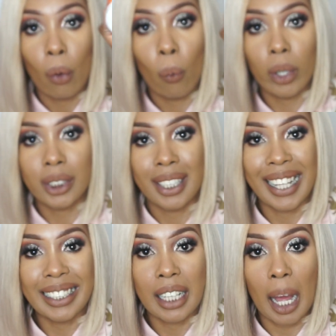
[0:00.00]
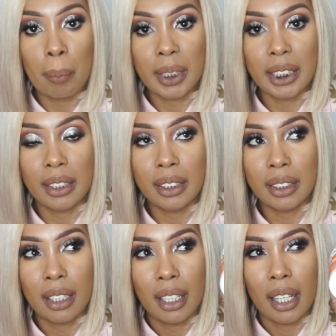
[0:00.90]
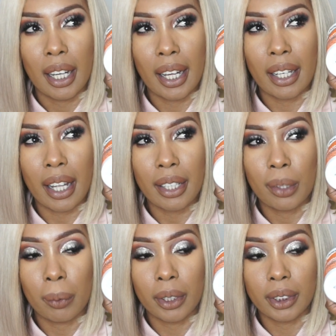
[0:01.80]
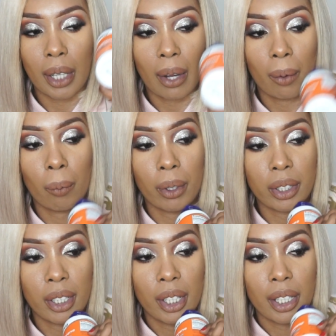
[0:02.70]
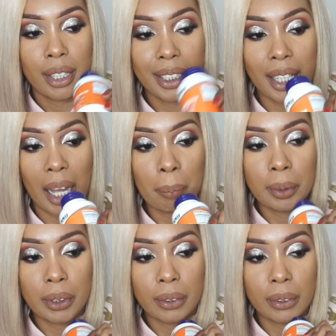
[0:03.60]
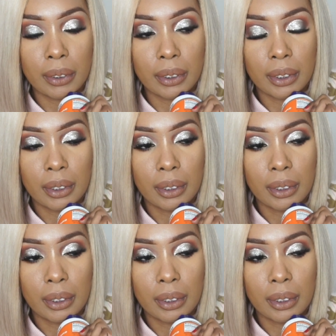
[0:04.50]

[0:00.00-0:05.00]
was 30 capsules, and it was 30 capsules